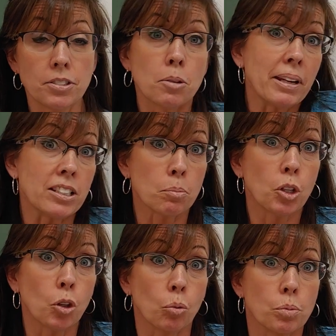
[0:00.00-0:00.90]
to make some
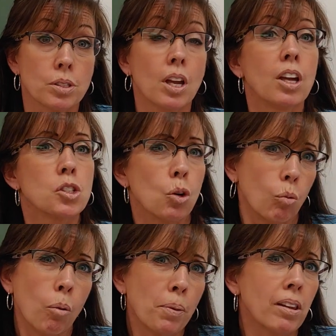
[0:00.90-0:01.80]
cubes. So it
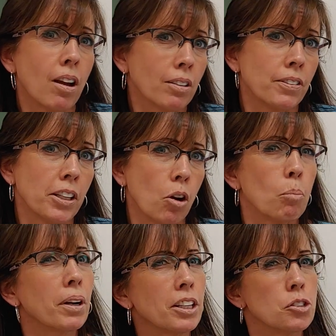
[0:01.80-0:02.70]
won't be a long video,
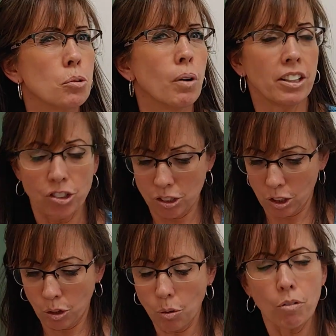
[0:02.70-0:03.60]
but I do want just to
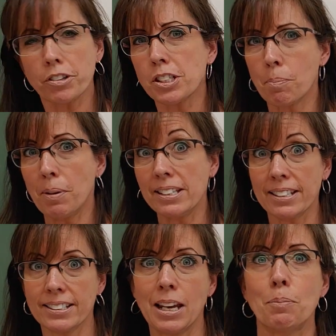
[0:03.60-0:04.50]
go over some
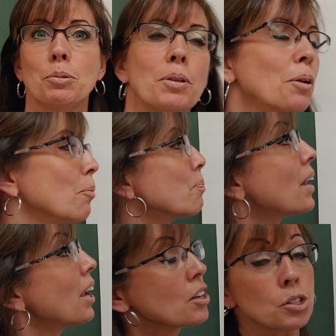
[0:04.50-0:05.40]
basic steps with you.
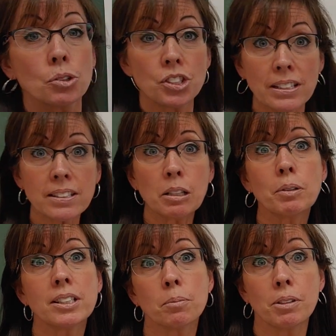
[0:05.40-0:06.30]
So just like
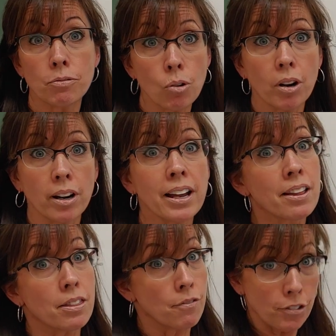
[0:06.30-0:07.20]
we did before,
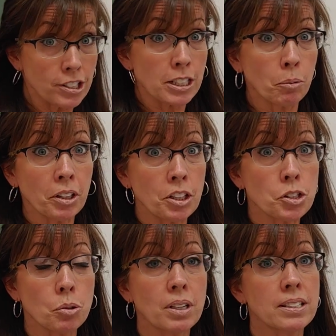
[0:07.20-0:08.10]
the first thing we're going to
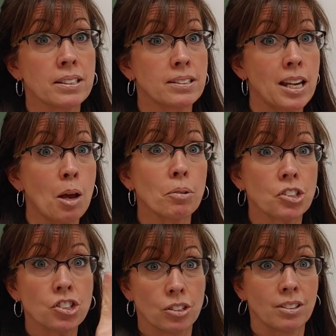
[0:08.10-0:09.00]
do is
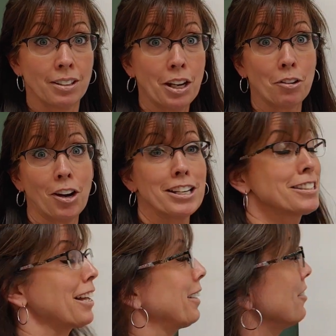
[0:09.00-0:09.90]
establish a horizon
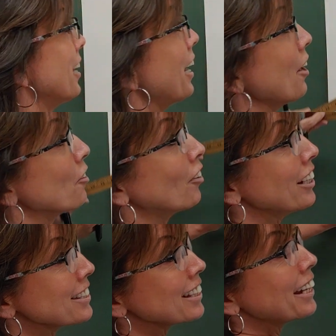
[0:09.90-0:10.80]
line. And the
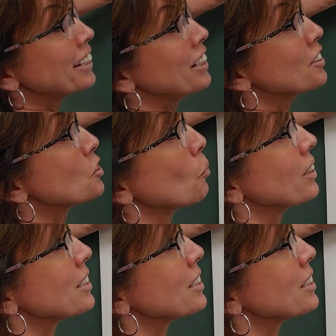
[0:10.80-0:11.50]
horizon line is what